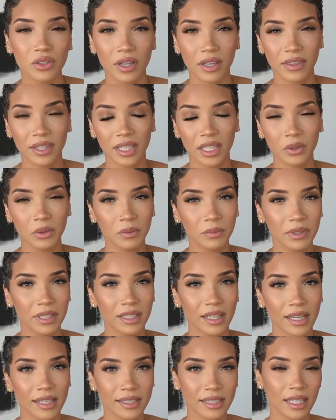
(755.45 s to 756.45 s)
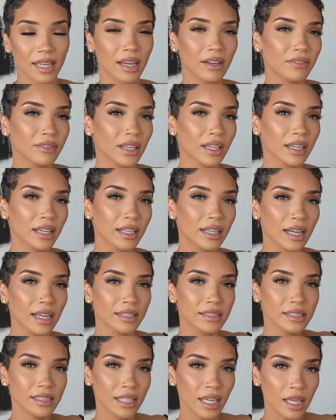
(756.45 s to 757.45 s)
So I think it would be nice to have like a
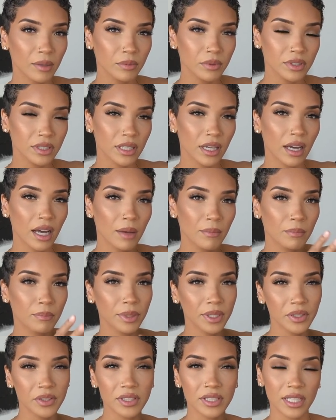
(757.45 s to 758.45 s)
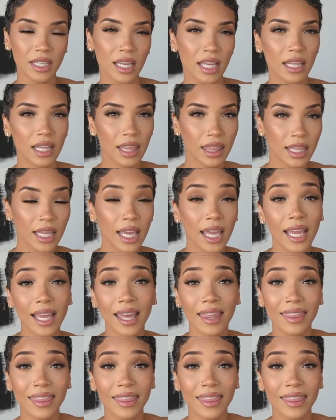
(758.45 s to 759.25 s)
nice tabletop built-in thing.